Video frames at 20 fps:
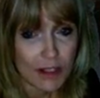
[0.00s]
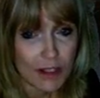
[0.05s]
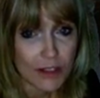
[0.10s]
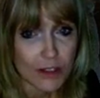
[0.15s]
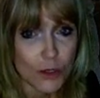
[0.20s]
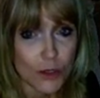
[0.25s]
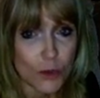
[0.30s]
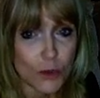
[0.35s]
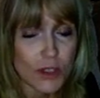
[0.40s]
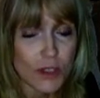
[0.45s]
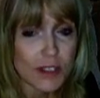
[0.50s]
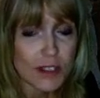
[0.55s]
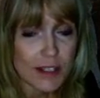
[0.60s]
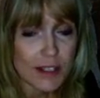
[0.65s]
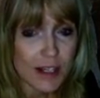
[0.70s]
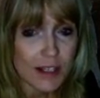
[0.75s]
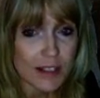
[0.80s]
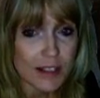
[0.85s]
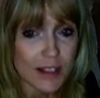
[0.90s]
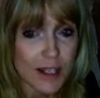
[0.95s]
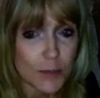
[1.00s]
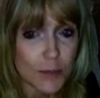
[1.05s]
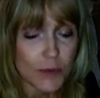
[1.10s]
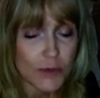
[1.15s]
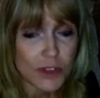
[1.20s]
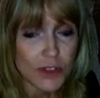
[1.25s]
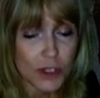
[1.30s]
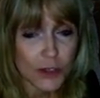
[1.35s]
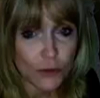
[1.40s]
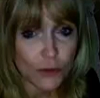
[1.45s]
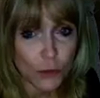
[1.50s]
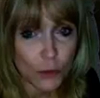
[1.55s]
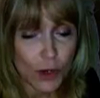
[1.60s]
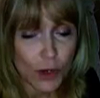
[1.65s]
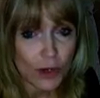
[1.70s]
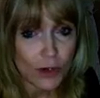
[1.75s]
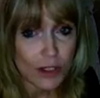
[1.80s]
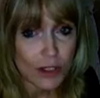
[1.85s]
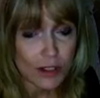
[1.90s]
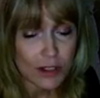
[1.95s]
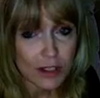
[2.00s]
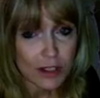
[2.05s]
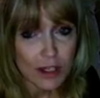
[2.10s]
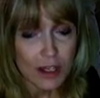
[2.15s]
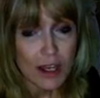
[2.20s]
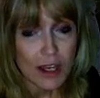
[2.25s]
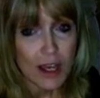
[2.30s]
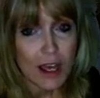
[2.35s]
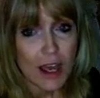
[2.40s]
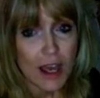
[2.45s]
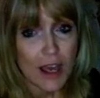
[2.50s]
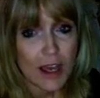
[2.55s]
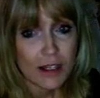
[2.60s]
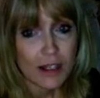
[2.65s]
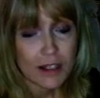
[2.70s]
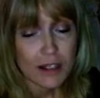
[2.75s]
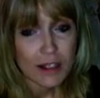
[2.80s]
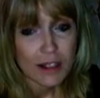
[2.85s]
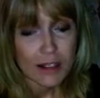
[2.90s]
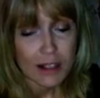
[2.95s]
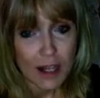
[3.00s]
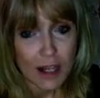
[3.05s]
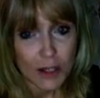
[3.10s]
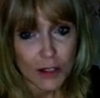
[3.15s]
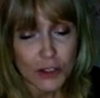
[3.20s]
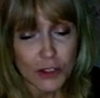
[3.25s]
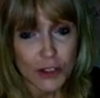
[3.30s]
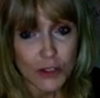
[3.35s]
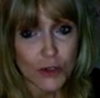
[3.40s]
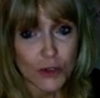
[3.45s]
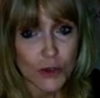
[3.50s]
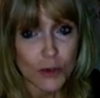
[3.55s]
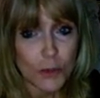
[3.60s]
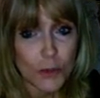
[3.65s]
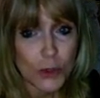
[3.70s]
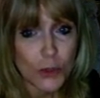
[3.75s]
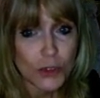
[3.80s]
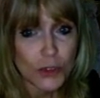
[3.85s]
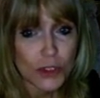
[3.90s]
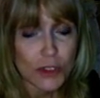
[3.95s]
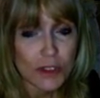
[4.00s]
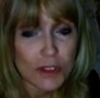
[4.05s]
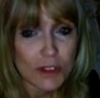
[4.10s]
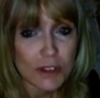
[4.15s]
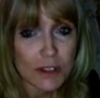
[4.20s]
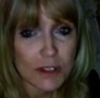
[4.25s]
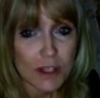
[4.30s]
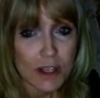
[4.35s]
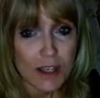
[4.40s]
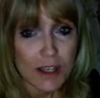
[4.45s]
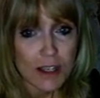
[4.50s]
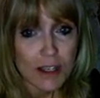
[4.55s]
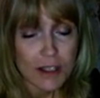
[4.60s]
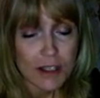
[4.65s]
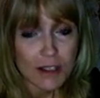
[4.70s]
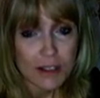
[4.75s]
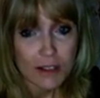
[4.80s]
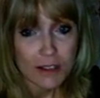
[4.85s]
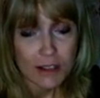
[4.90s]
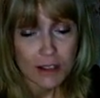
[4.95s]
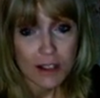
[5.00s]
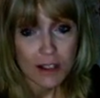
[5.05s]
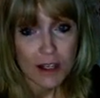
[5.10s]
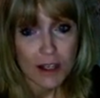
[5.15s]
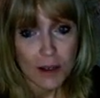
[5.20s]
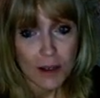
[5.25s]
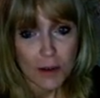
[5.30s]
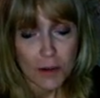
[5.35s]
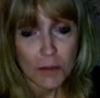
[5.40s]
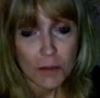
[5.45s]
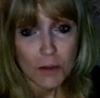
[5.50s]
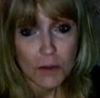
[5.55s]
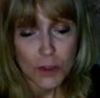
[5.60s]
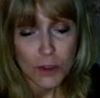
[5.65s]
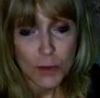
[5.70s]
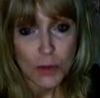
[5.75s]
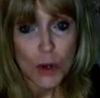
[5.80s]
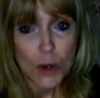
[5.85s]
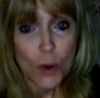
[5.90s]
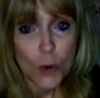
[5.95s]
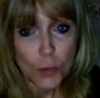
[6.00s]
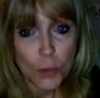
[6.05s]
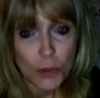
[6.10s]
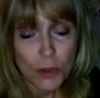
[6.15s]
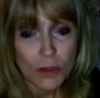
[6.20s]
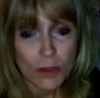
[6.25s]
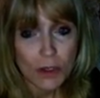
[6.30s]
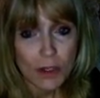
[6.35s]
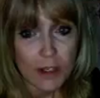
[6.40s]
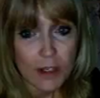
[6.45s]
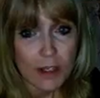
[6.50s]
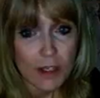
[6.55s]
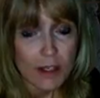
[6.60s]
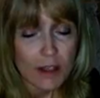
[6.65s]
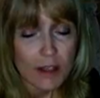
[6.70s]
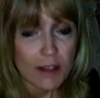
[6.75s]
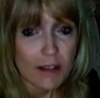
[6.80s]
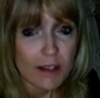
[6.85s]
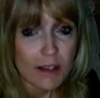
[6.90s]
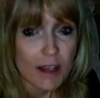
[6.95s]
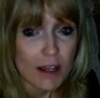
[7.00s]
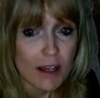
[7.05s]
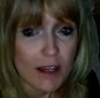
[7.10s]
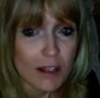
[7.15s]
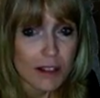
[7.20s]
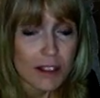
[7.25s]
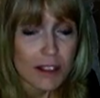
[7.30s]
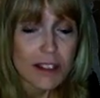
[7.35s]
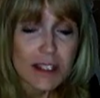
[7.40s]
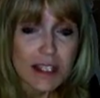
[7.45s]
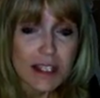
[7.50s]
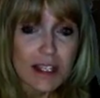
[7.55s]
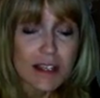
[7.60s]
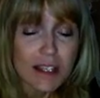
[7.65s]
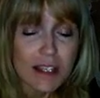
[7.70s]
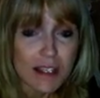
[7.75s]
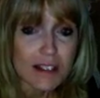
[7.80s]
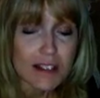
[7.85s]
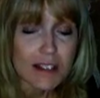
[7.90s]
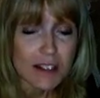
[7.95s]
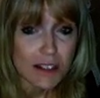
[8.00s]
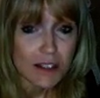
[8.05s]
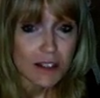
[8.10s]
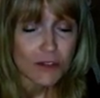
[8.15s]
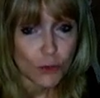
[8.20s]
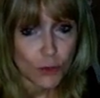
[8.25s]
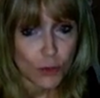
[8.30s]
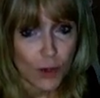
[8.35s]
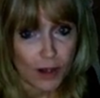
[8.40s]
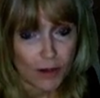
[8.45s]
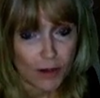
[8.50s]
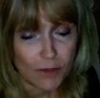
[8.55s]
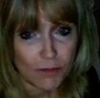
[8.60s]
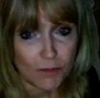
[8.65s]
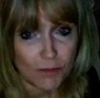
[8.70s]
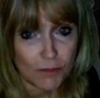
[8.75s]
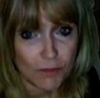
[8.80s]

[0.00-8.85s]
And so this next step of self-awareness and acknowledging your emotions is to be open to seeing things in a different way.